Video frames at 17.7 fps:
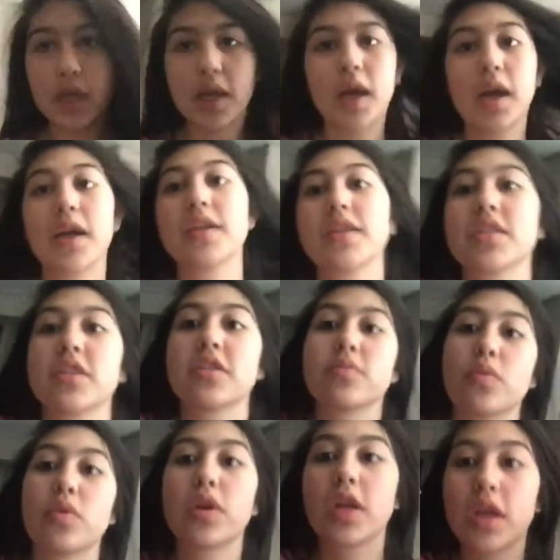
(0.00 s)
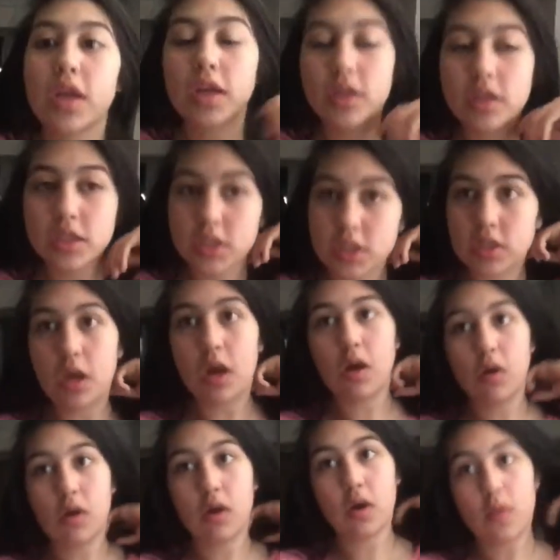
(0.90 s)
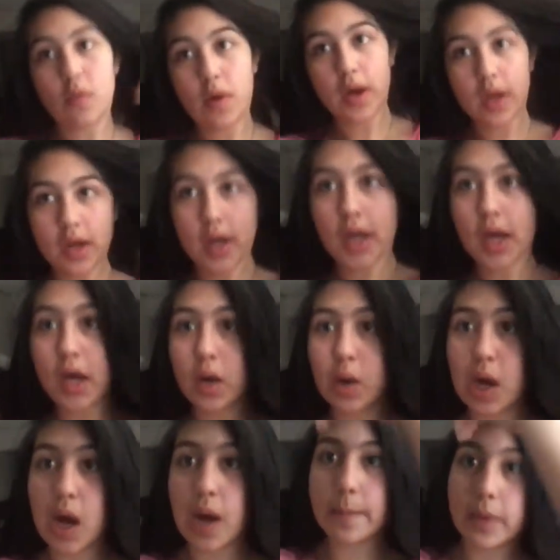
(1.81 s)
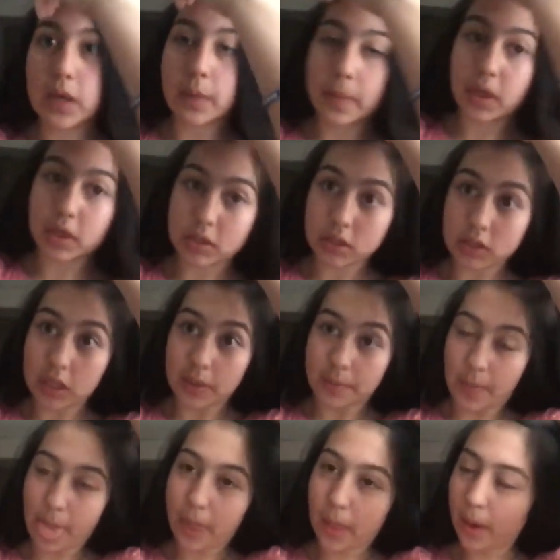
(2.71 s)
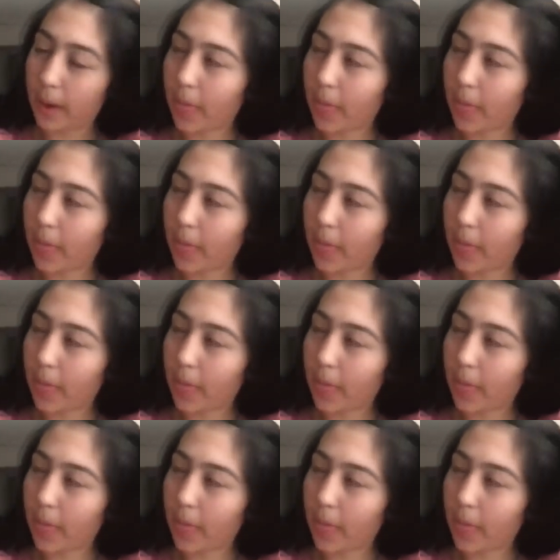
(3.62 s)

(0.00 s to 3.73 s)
Hey guys, good morning. So uh, right now I'm in about I'm